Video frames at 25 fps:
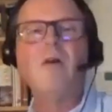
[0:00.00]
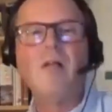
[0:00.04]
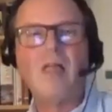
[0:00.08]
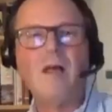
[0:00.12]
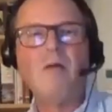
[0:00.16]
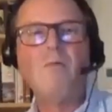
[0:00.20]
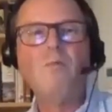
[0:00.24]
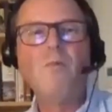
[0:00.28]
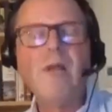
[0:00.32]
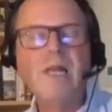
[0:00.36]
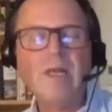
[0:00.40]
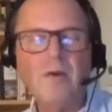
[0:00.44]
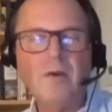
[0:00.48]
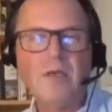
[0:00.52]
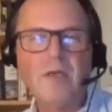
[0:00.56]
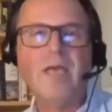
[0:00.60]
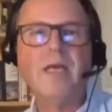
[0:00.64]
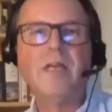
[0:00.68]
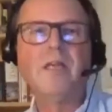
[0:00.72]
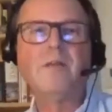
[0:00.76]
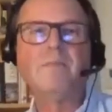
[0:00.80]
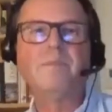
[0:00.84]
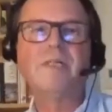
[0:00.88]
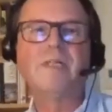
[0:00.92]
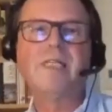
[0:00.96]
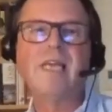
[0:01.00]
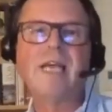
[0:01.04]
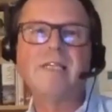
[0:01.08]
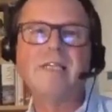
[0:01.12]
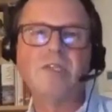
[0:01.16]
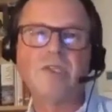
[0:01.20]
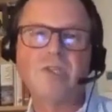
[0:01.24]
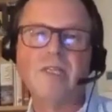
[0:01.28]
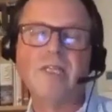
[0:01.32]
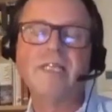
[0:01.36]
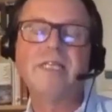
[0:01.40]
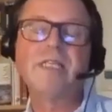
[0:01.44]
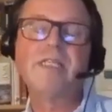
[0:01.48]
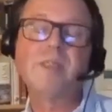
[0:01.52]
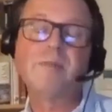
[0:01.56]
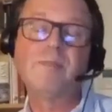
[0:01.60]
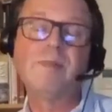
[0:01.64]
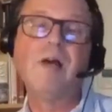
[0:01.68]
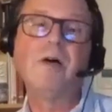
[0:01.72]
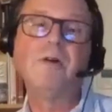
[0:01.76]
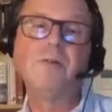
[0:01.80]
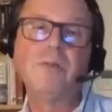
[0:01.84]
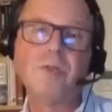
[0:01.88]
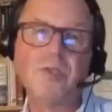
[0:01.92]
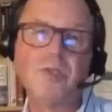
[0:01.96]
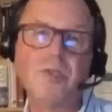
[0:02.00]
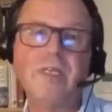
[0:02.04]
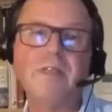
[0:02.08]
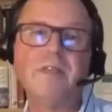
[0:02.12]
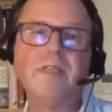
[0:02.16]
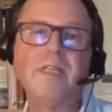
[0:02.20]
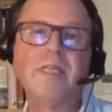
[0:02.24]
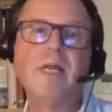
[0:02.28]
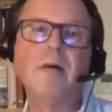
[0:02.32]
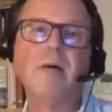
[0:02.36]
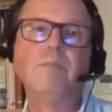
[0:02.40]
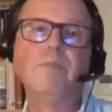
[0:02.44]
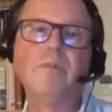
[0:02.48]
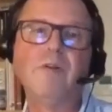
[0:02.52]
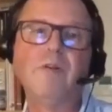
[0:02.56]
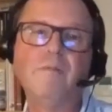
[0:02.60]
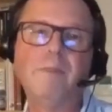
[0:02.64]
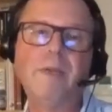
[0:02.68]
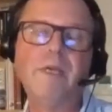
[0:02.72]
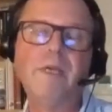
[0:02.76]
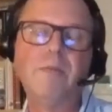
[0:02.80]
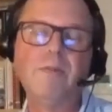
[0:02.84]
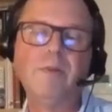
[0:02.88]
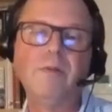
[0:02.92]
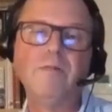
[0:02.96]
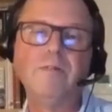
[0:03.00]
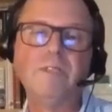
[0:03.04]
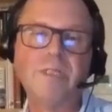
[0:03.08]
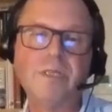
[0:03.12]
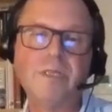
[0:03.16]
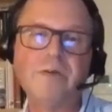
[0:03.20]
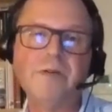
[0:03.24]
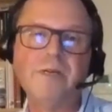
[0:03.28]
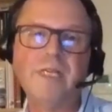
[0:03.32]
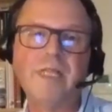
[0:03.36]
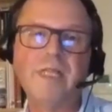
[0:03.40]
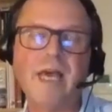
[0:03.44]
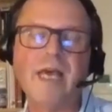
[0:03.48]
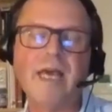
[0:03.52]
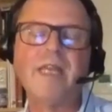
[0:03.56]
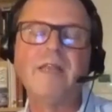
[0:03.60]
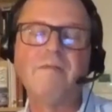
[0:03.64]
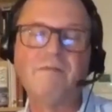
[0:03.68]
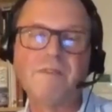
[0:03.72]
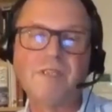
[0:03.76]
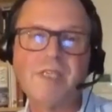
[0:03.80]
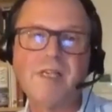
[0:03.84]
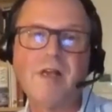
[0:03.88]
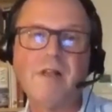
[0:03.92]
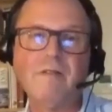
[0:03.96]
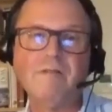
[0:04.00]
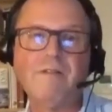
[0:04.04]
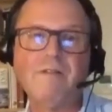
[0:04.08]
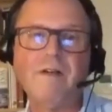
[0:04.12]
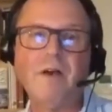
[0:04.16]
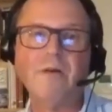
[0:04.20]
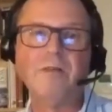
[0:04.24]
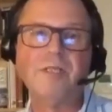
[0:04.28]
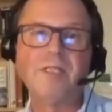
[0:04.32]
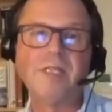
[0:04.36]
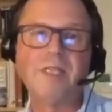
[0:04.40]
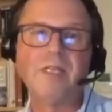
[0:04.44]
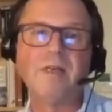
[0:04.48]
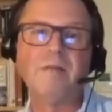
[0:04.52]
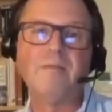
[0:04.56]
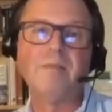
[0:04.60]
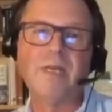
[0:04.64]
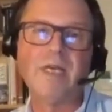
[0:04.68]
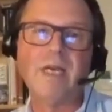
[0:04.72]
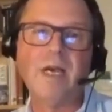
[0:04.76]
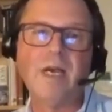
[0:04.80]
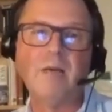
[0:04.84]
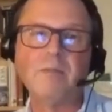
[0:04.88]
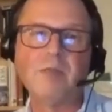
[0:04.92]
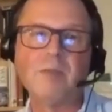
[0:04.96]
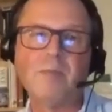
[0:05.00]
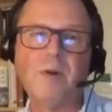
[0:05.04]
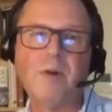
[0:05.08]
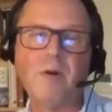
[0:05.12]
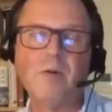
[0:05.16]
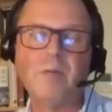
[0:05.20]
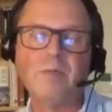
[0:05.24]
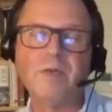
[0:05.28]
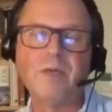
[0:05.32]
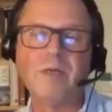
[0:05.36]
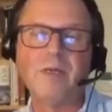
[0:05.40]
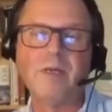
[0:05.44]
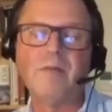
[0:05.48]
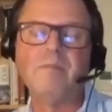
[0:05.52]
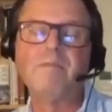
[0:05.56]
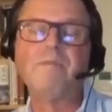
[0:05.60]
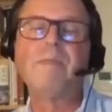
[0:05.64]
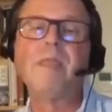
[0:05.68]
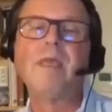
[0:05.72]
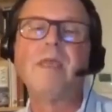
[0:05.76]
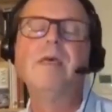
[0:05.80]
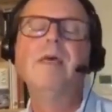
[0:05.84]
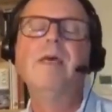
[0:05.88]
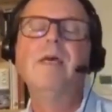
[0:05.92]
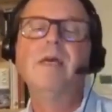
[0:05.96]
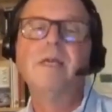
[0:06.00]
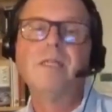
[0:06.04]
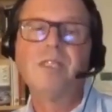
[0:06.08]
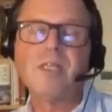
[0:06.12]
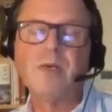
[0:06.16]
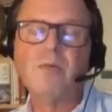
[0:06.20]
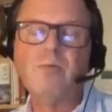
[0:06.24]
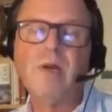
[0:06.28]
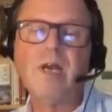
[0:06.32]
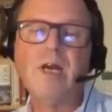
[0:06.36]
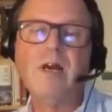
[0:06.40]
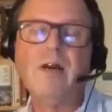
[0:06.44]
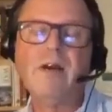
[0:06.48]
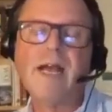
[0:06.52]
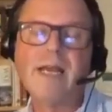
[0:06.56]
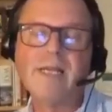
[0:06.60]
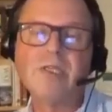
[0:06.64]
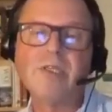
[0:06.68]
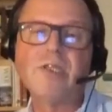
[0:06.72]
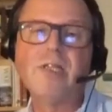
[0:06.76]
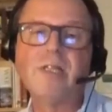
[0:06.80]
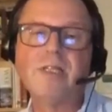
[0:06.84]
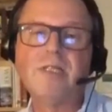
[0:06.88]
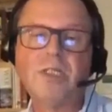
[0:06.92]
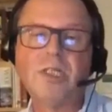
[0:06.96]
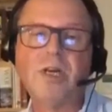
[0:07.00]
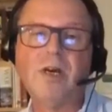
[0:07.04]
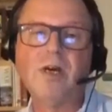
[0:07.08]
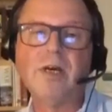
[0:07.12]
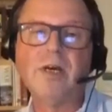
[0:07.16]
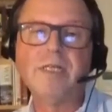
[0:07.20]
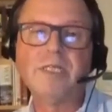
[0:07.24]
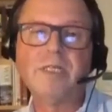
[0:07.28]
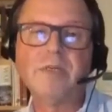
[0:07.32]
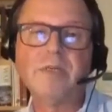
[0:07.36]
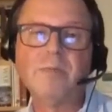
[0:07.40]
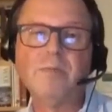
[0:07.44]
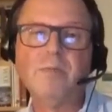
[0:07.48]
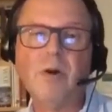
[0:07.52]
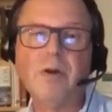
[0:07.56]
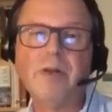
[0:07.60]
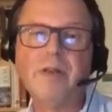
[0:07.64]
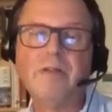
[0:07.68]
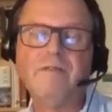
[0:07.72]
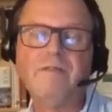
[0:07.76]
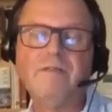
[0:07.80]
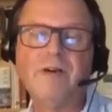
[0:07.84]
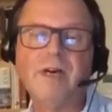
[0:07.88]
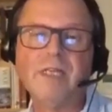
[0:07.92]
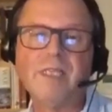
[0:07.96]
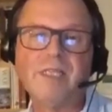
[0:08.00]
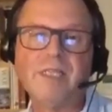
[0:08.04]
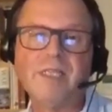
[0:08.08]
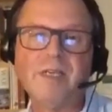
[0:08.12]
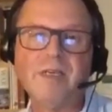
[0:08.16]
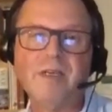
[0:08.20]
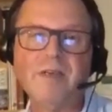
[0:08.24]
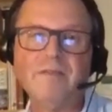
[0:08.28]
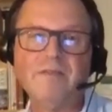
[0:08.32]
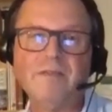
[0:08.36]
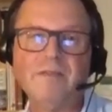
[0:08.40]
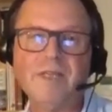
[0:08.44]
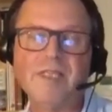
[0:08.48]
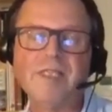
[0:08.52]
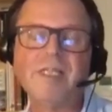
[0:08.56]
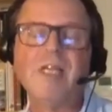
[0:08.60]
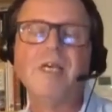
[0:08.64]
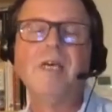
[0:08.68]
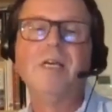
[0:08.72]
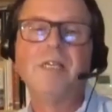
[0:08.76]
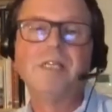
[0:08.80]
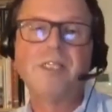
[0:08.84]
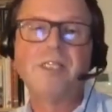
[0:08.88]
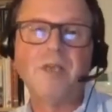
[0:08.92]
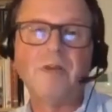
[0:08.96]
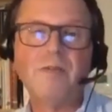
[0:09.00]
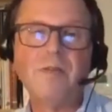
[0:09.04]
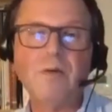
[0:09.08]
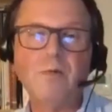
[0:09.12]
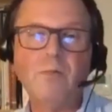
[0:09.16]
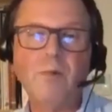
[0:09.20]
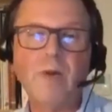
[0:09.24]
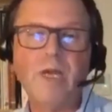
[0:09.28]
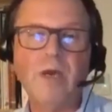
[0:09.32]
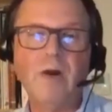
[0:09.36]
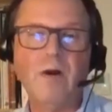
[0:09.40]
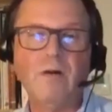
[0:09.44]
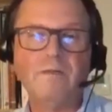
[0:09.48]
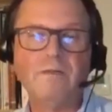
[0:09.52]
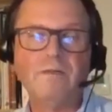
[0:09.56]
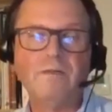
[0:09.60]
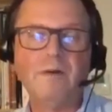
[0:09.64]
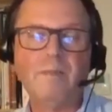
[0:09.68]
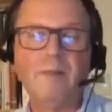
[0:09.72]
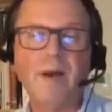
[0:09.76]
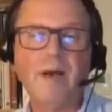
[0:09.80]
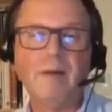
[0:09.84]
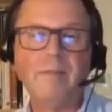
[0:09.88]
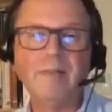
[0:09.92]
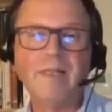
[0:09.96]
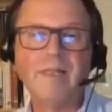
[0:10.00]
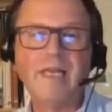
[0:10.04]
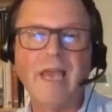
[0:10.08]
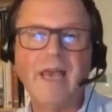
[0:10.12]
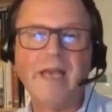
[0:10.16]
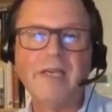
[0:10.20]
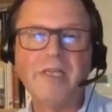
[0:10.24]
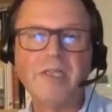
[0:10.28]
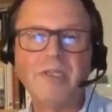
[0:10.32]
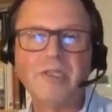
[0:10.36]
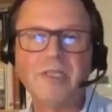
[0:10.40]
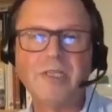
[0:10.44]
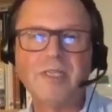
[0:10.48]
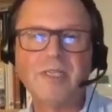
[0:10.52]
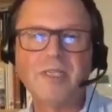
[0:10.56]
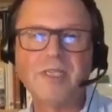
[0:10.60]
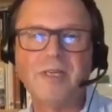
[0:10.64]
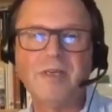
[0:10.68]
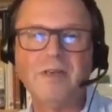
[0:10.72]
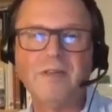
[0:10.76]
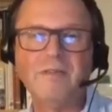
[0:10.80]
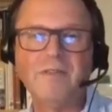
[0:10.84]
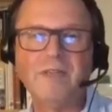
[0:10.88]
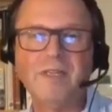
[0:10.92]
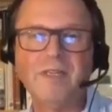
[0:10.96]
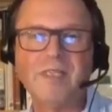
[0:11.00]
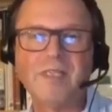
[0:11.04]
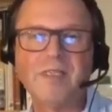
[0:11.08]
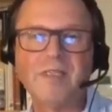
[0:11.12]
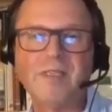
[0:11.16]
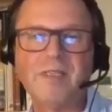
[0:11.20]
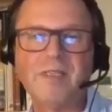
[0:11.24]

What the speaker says: We're looking at a potential explosion in the number of people doing that if self-hosting becomes popular. So we are actually trying to modify service so that we offer a publication service.